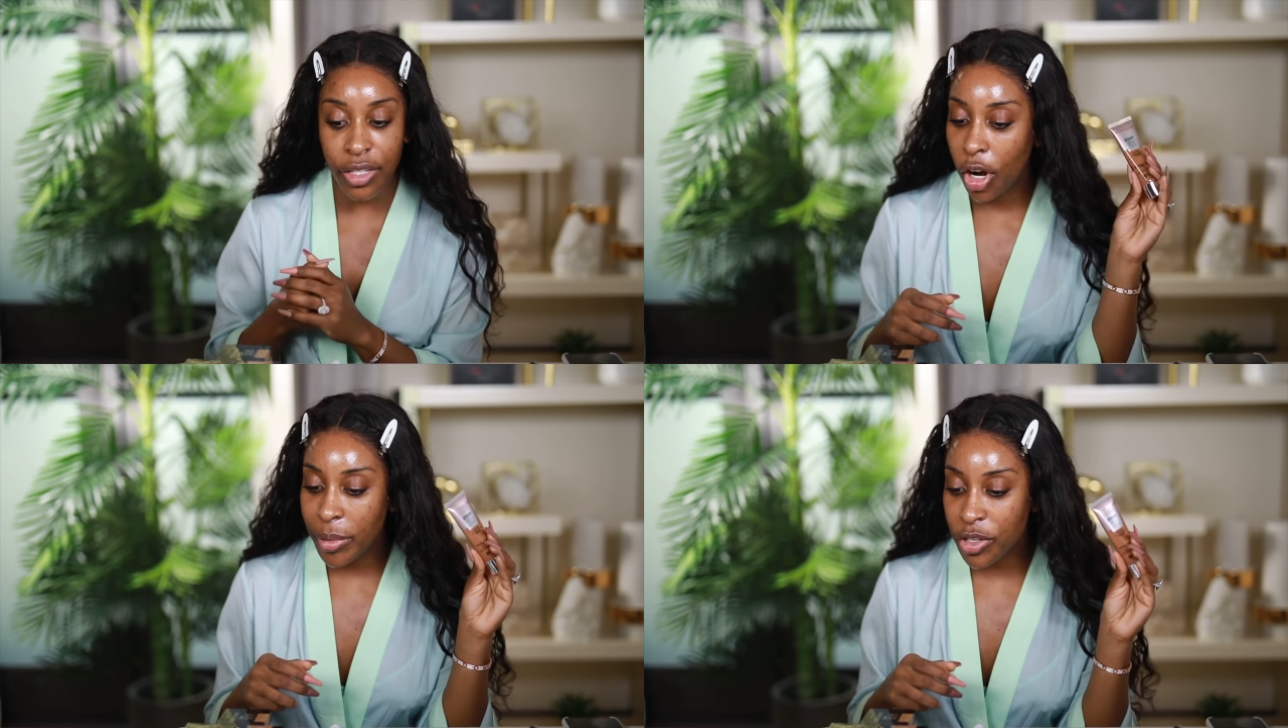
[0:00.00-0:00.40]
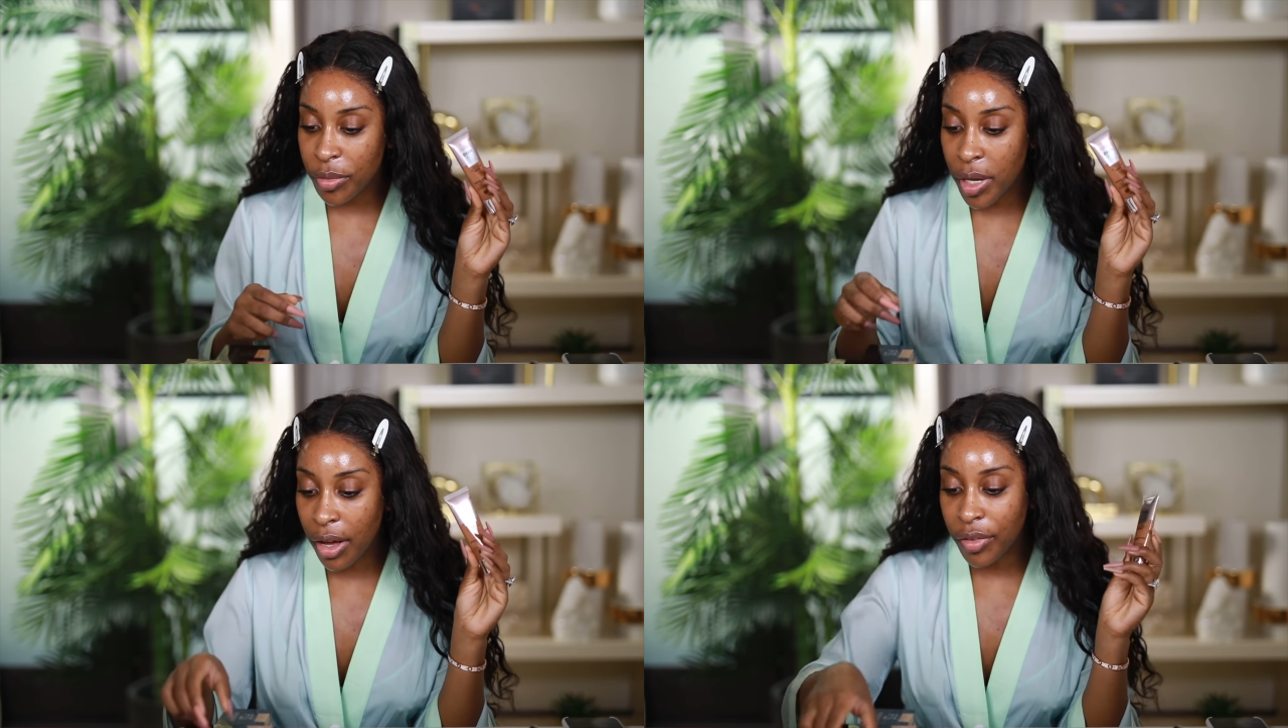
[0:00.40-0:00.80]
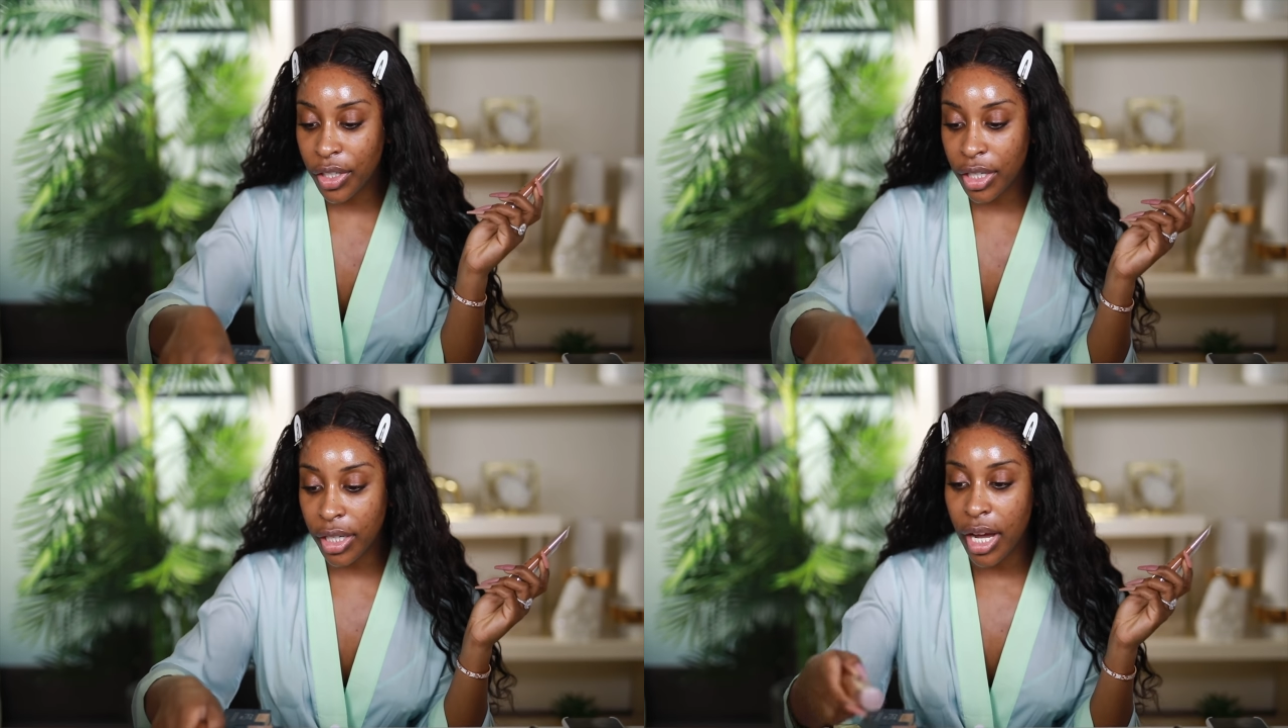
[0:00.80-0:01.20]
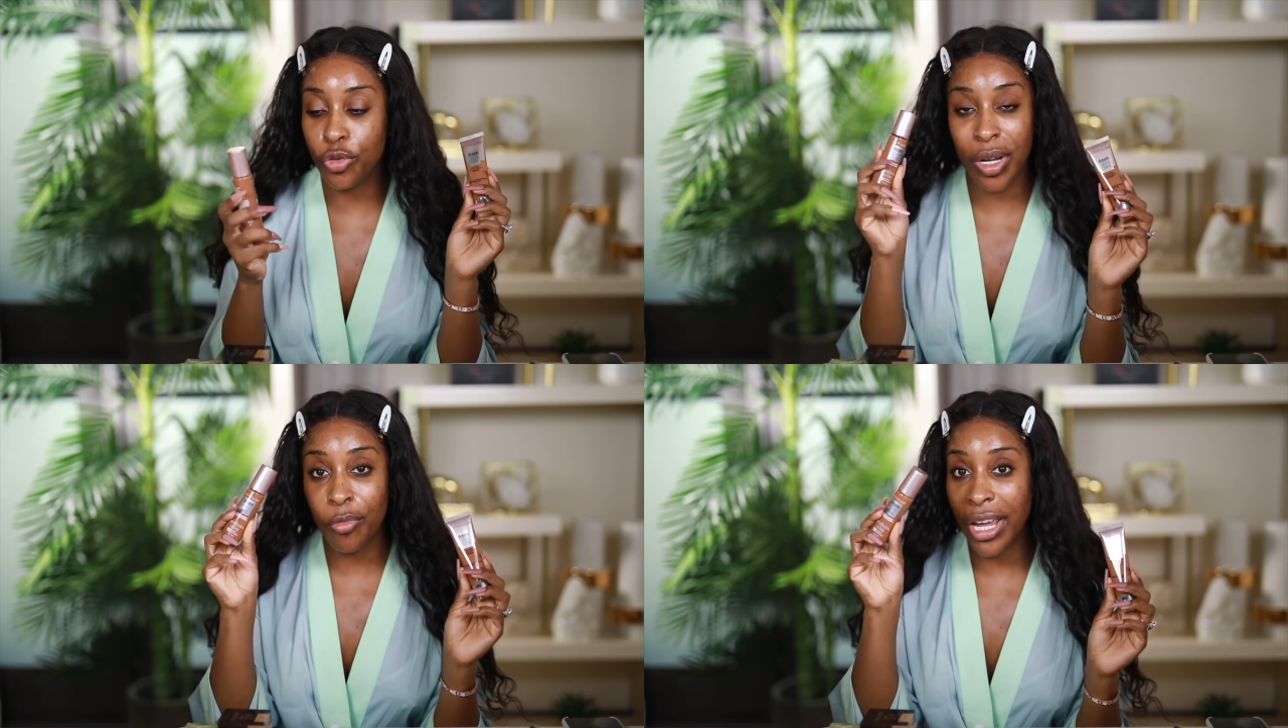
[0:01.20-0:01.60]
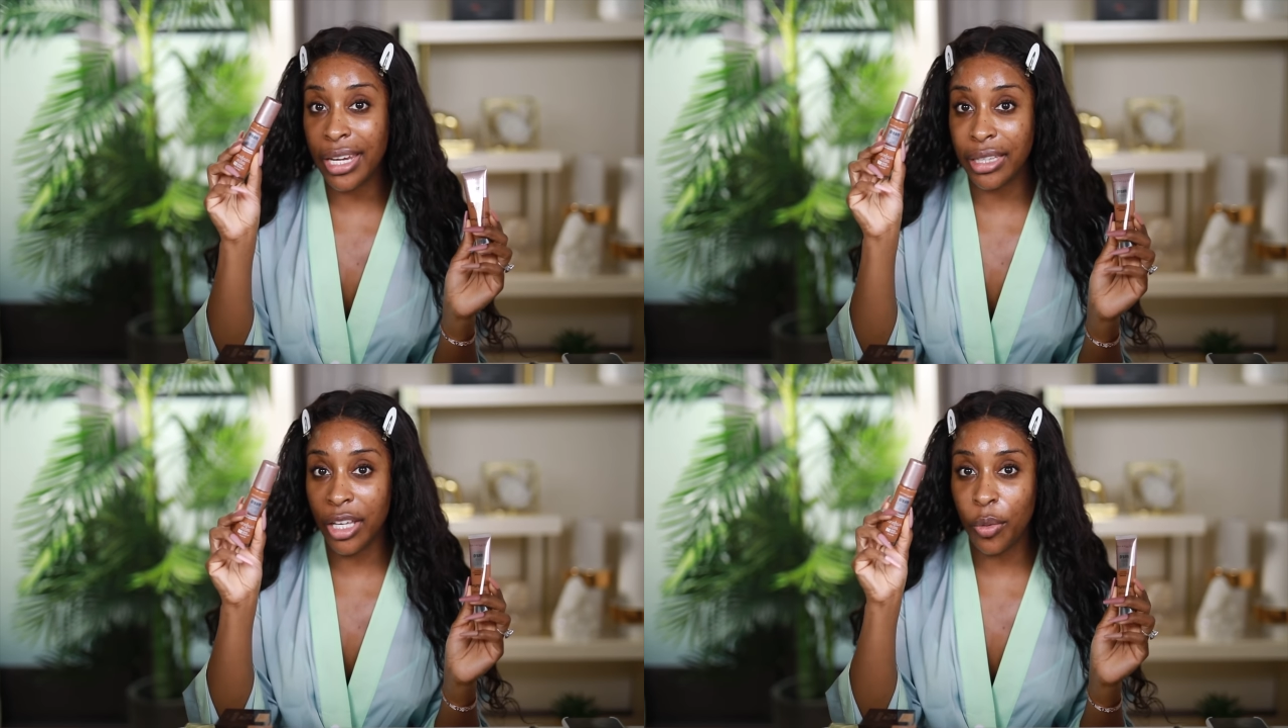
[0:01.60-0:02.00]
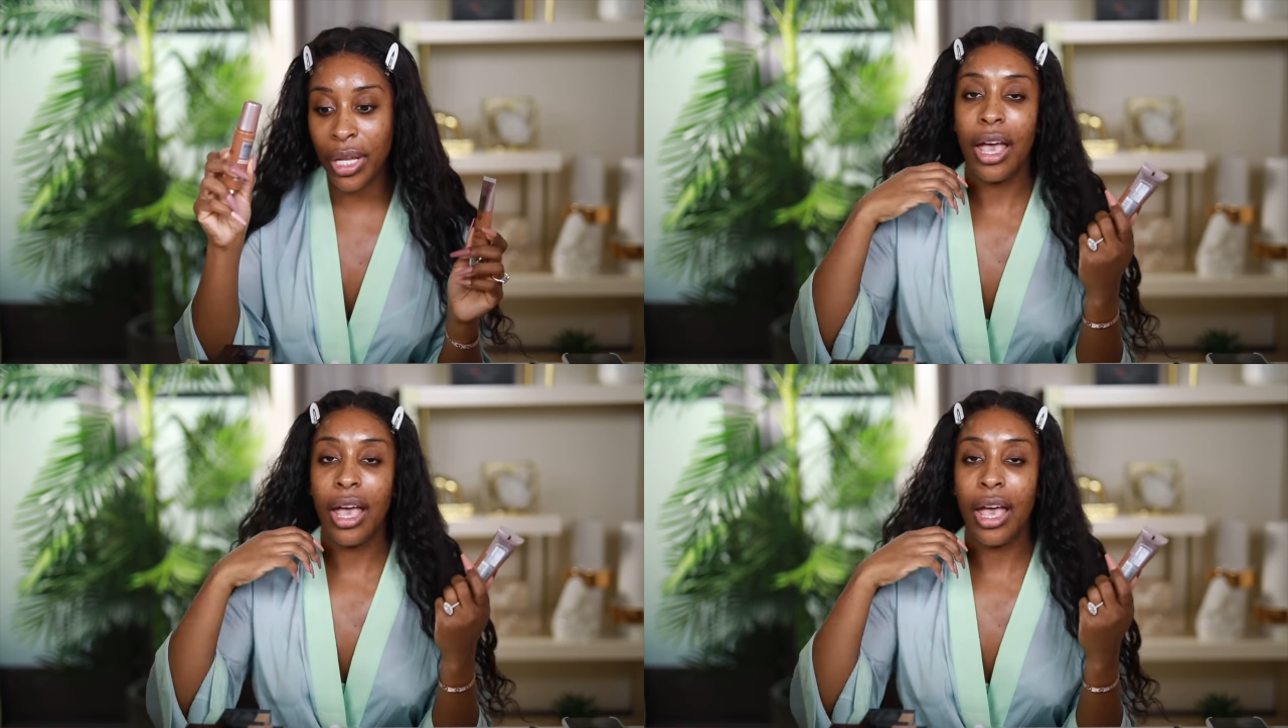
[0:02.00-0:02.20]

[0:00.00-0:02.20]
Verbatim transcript: Urban Dream Cover, Dream Radiant Liquid,